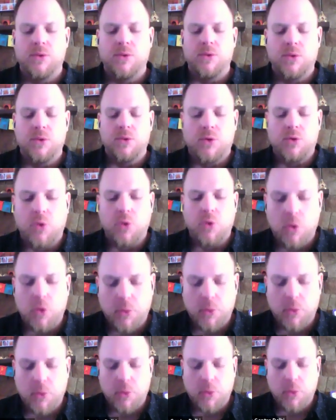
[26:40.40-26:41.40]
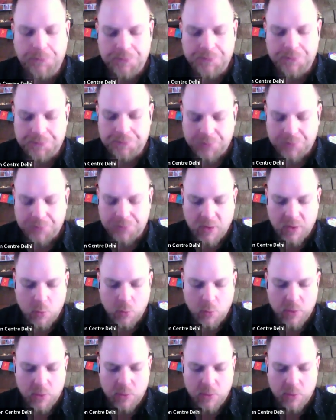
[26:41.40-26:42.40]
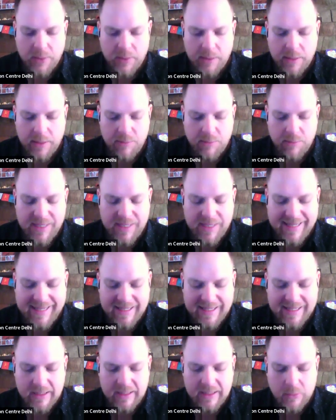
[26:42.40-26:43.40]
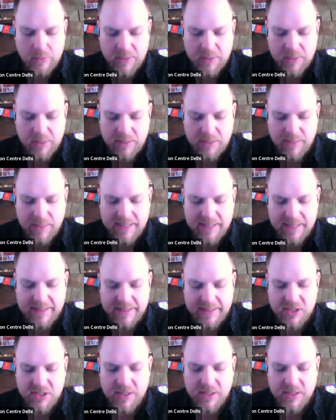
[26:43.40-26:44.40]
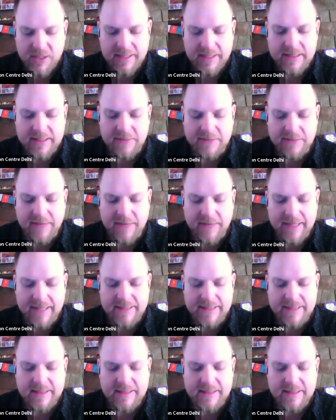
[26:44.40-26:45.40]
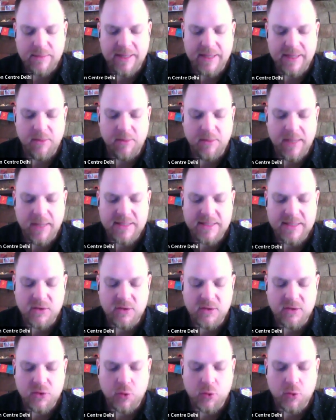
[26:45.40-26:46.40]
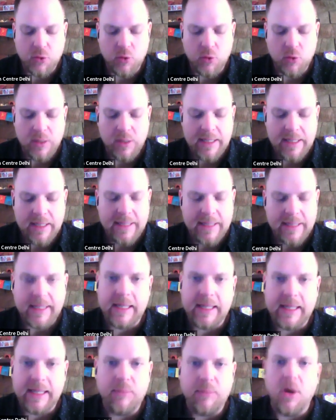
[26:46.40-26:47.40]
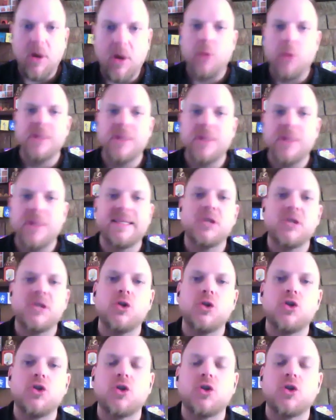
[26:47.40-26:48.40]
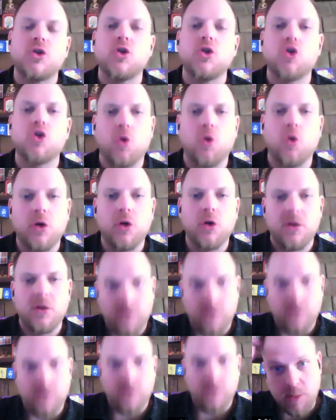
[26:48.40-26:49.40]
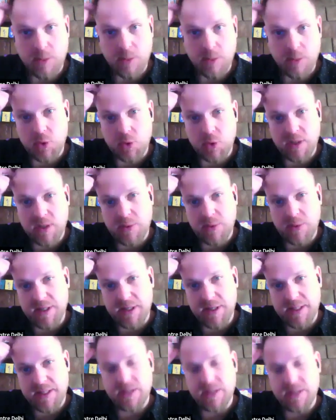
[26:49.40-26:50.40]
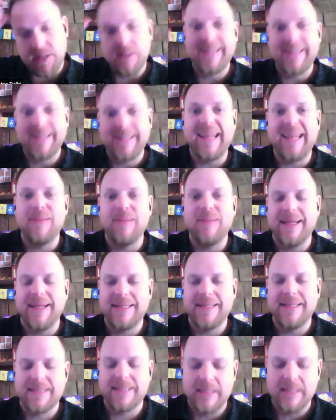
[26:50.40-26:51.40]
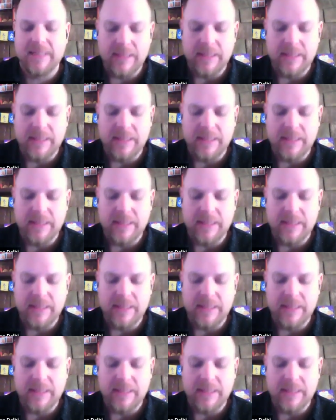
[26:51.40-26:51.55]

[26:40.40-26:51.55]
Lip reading: So when we begin with meditation, it is advised by the masters to keep our sessions short. For example, today we did 10 minutes.